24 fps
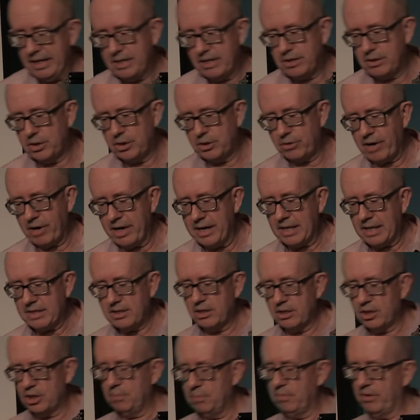it's to try and
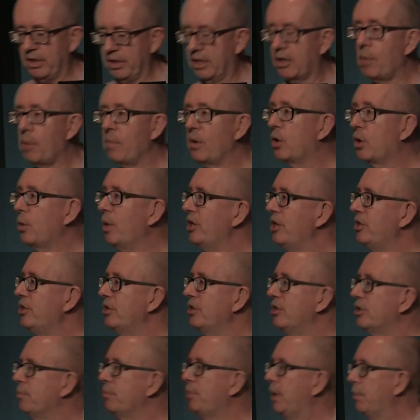answer some of the common
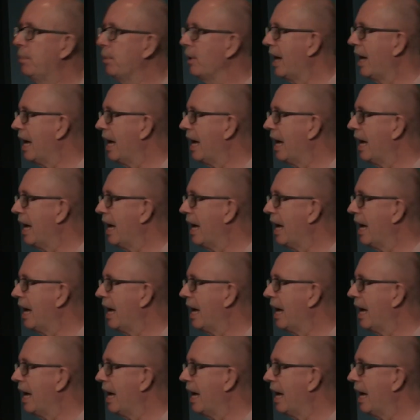questions that people